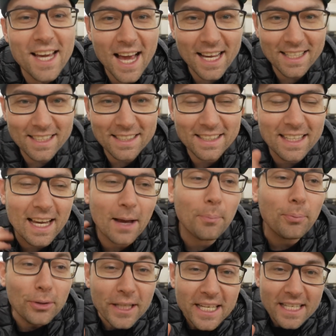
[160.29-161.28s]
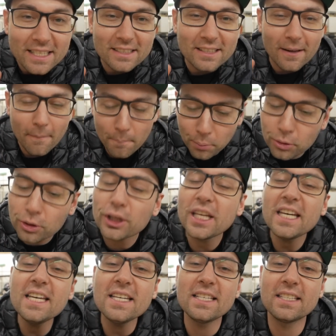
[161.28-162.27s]
Think,
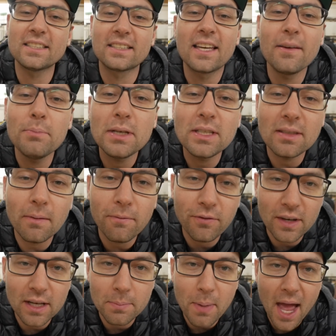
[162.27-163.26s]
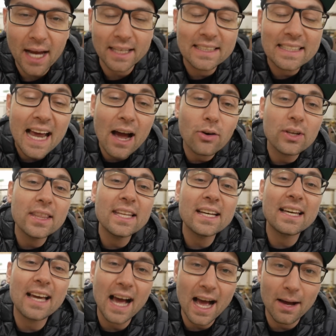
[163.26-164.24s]
please give me some feedback down in the
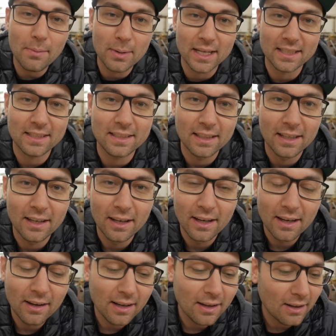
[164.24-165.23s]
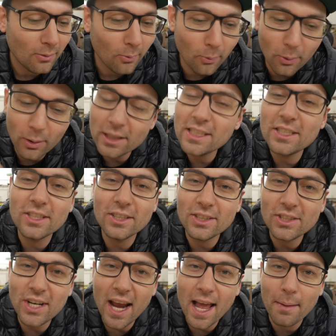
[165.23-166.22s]
comments. What's your
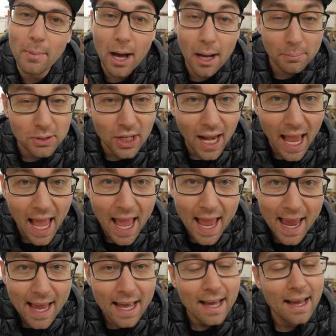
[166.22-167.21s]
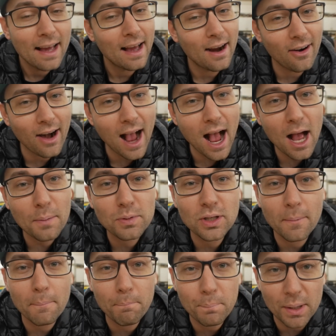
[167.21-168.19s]
jam, option A or
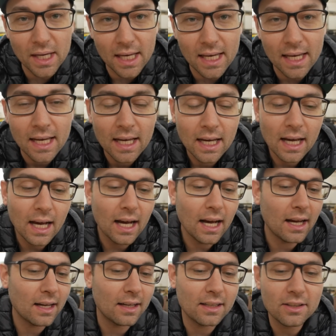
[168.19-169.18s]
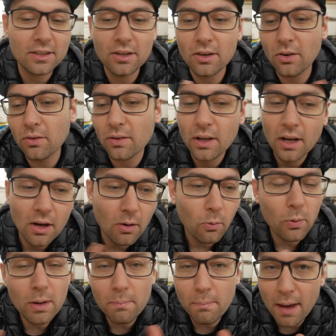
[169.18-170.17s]
option B? You know,
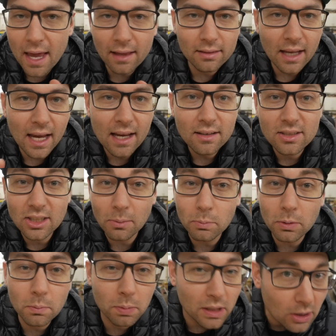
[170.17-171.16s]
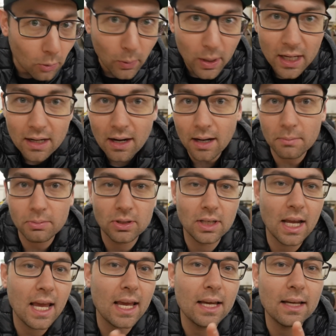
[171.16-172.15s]
we may land somewhere between
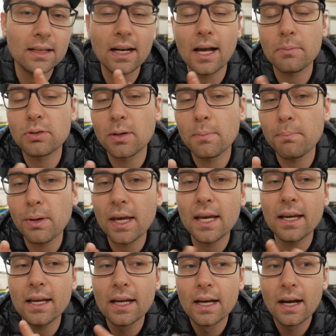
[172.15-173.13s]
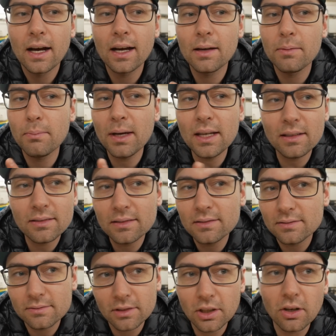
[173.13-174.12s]
option A and option B.
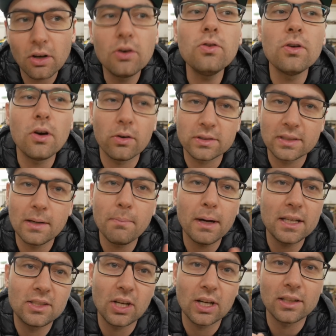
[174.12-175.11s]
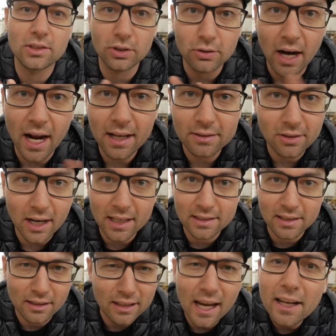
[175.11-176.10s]
Who knows, it might change
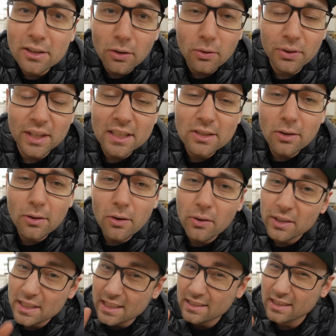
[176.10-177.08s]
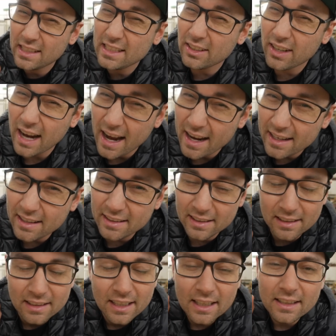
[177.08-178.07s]
drastically. I don't think so though. These are kind of
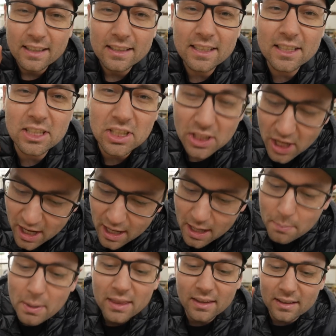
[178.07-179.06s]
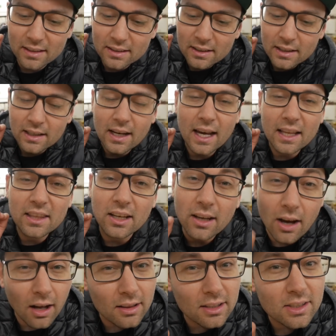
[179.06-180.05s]
the scheme and the
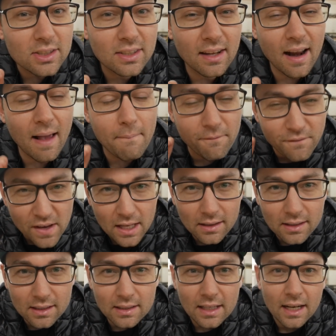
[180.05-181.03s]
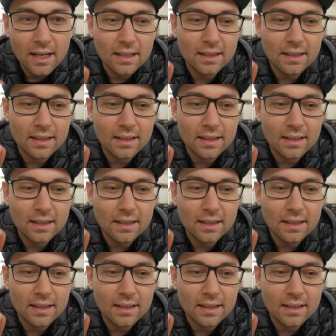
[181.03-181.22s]
colors that I'm feeling.